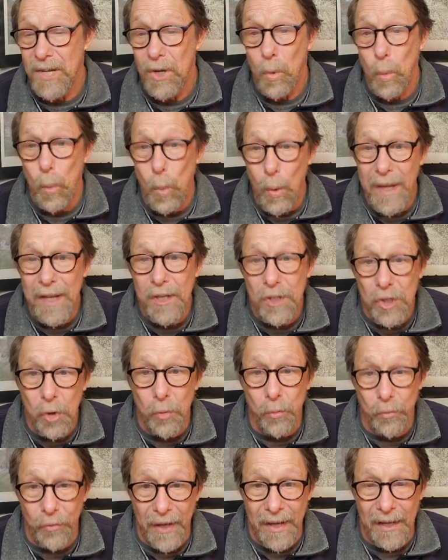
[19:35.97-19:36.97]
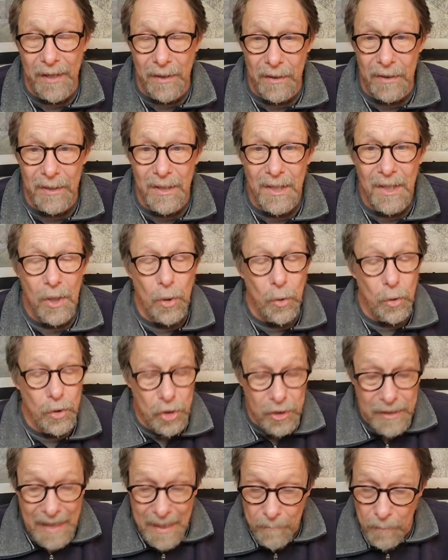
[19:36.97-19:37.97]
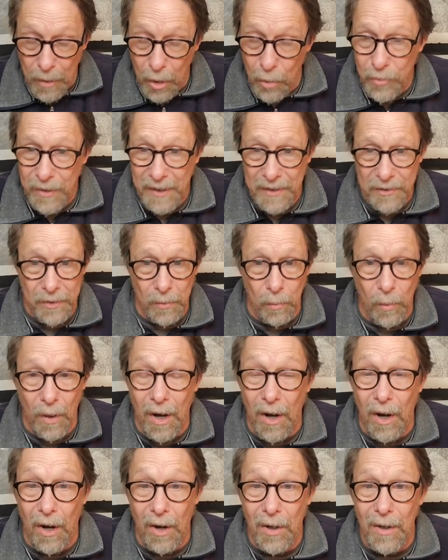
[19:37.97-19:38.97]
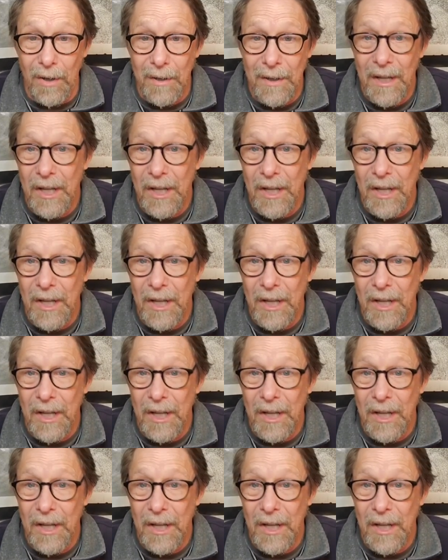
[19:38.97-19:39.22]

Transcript: When you fail, they both hit the wall.